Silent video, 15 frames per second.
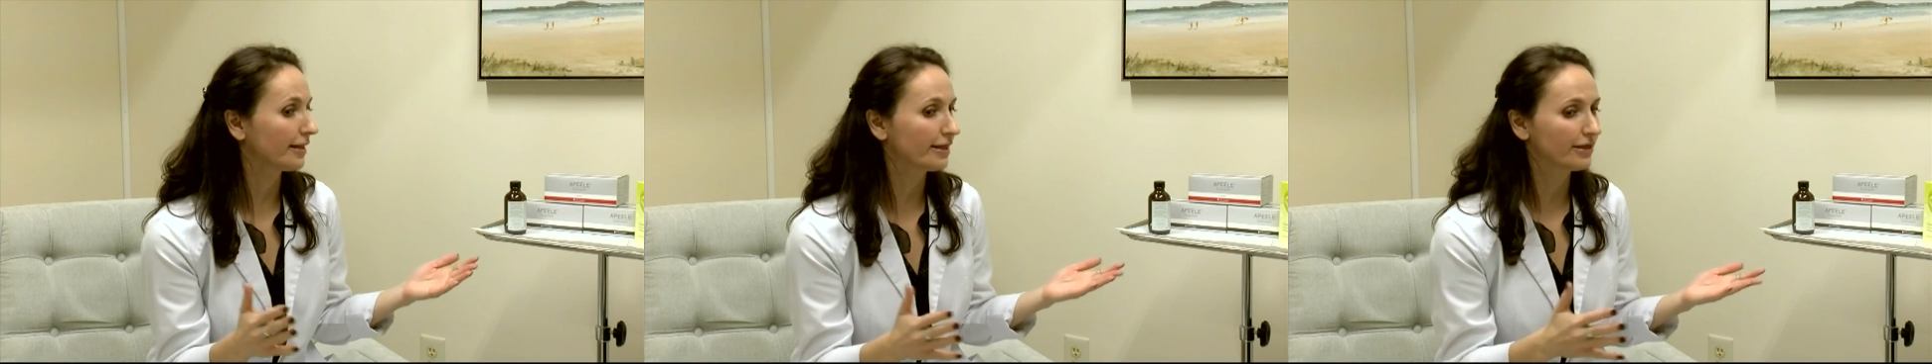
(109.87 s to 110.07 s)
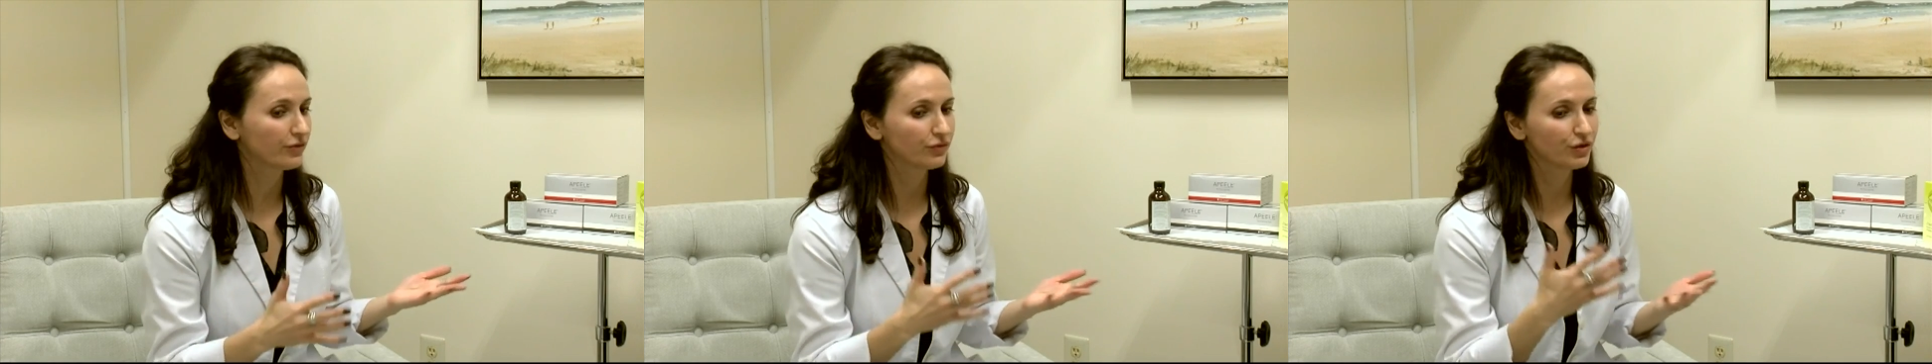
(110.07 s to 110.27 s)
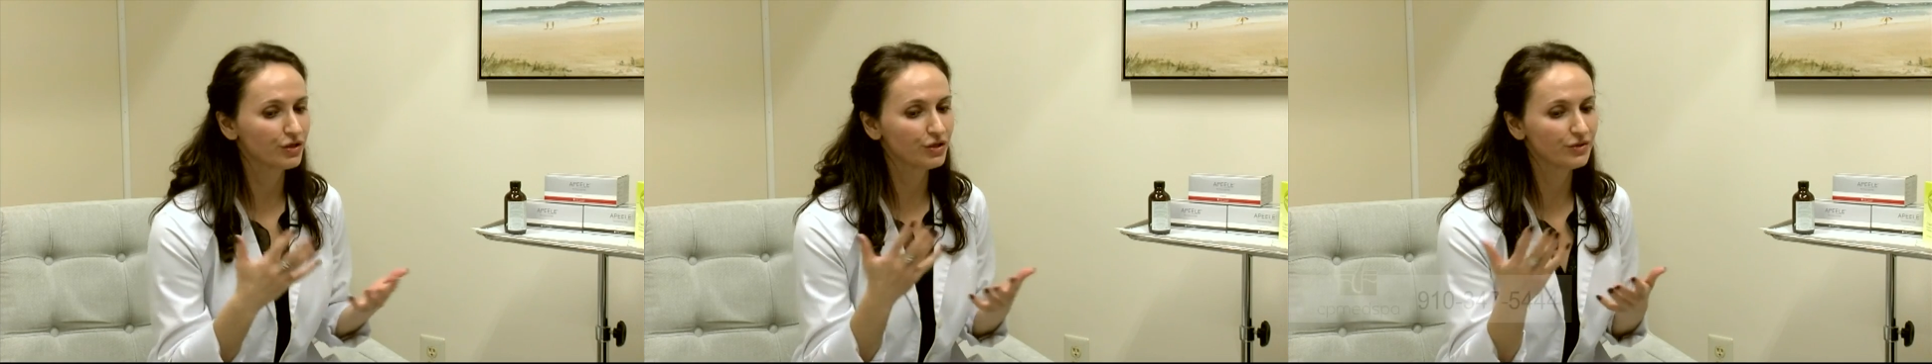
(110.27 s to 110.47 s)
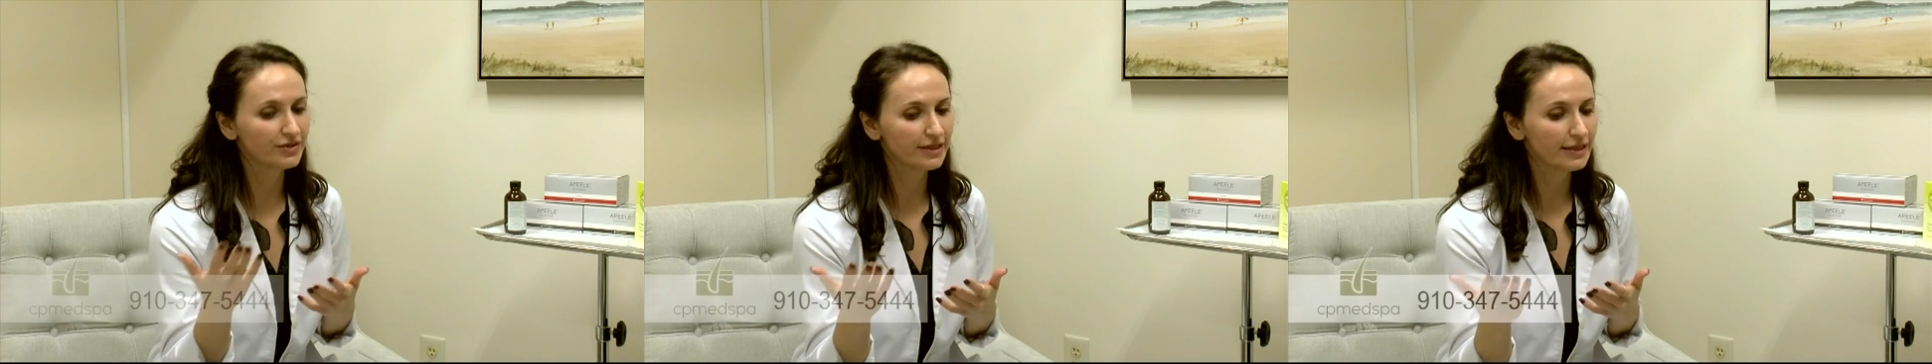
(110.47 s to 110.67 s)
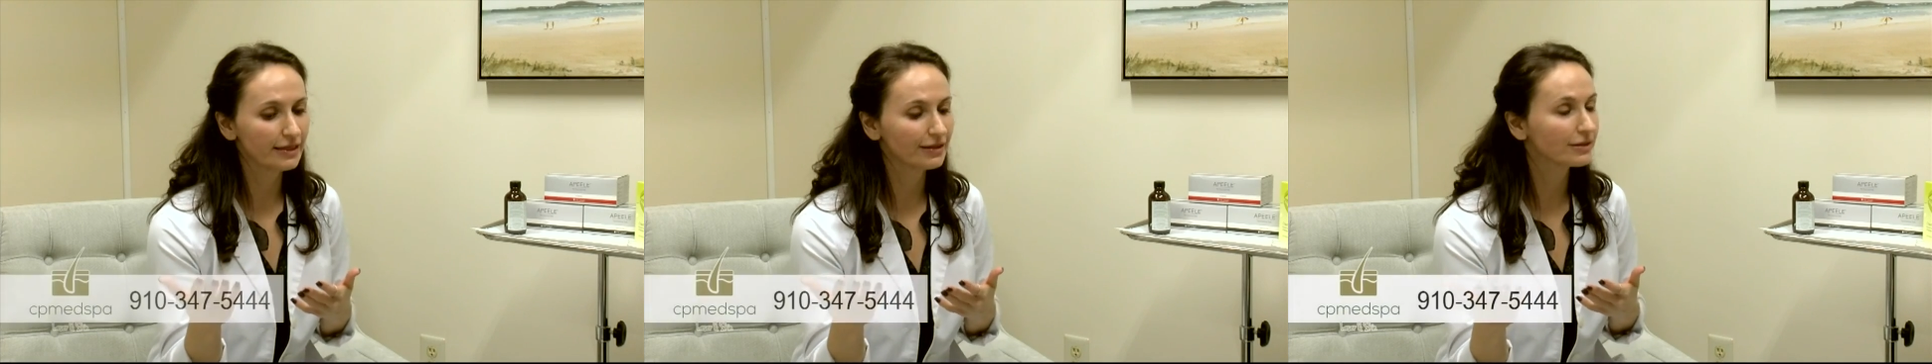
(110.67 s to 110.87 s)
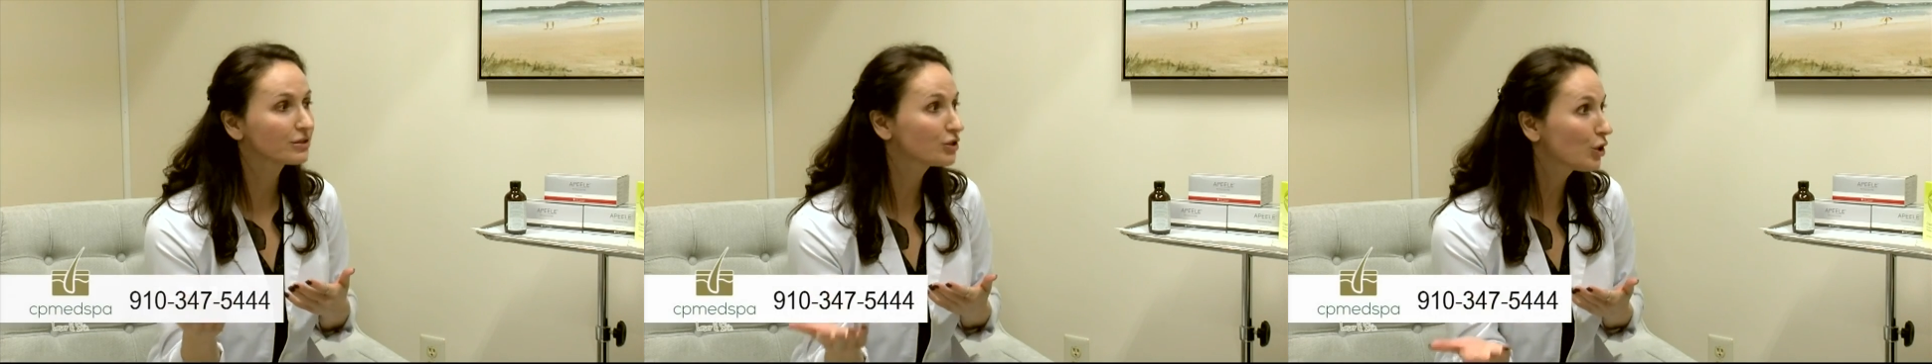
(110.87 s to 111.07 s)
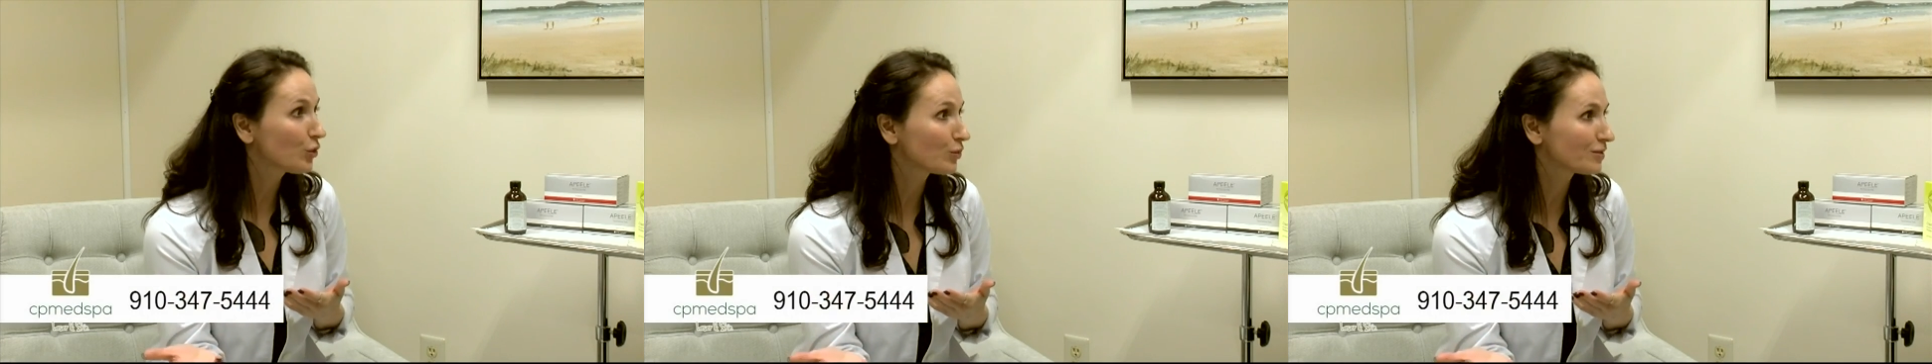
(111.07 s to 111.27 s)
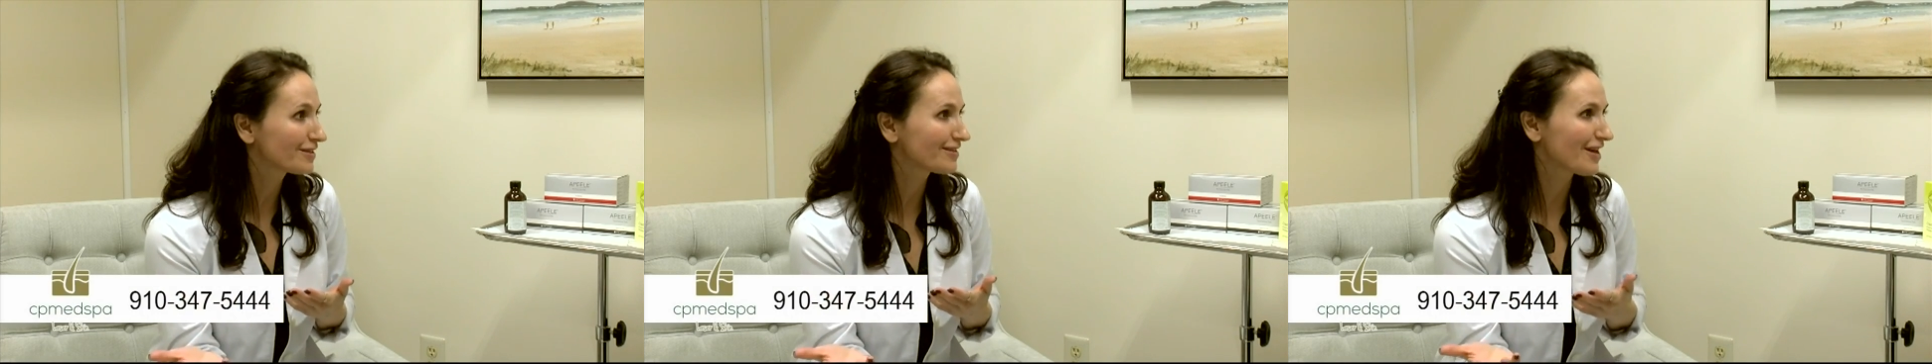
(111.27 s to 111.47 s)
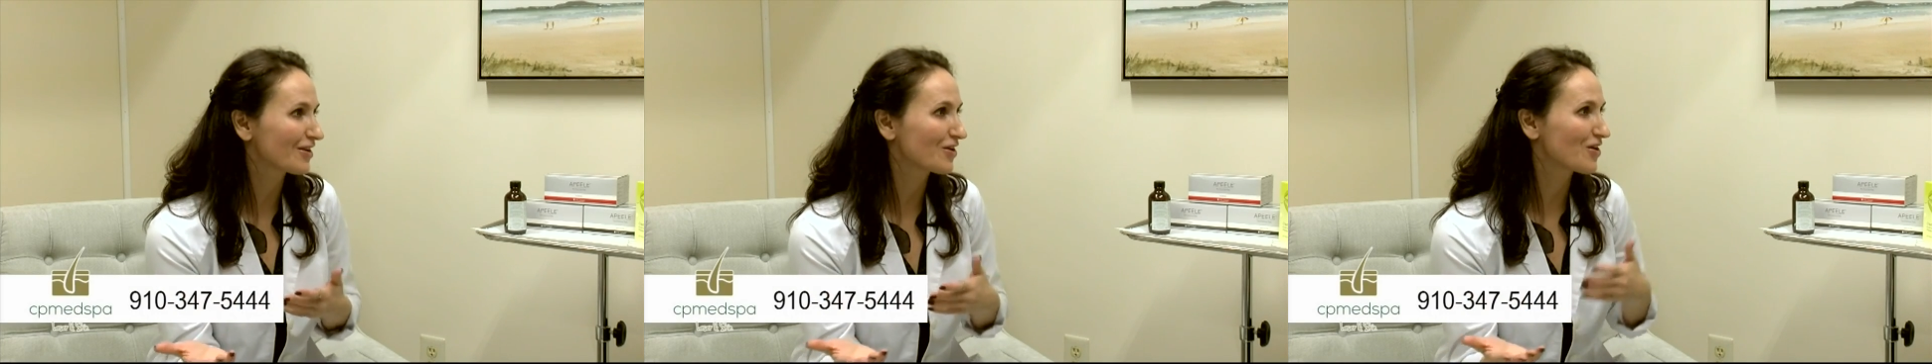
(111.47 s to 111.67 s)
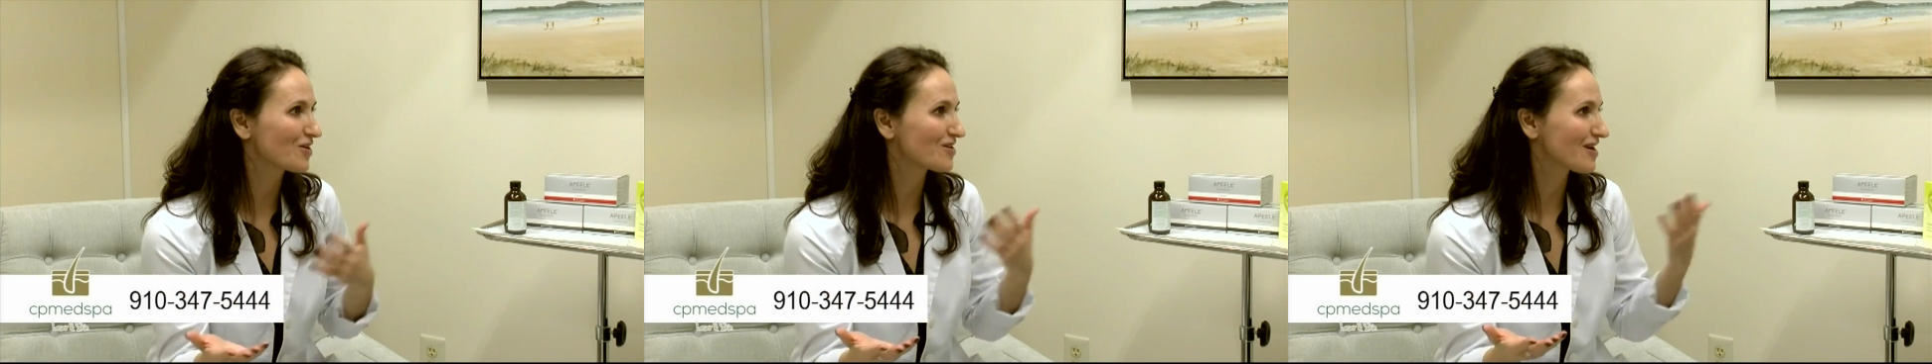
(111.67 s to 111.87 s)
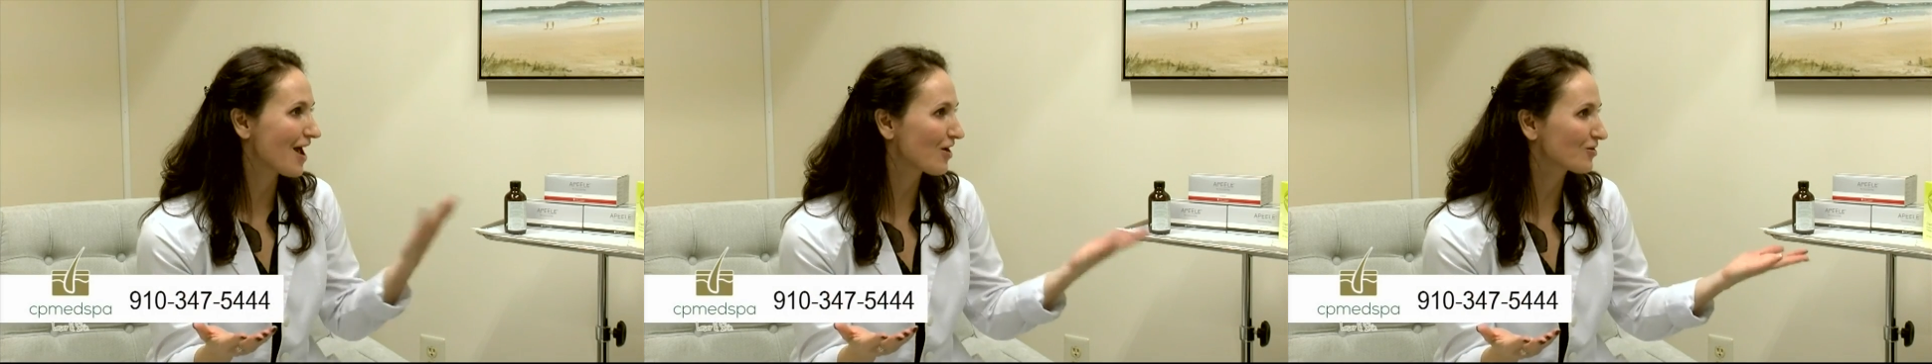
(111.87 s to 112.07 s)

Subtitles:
like if we're using soaps that are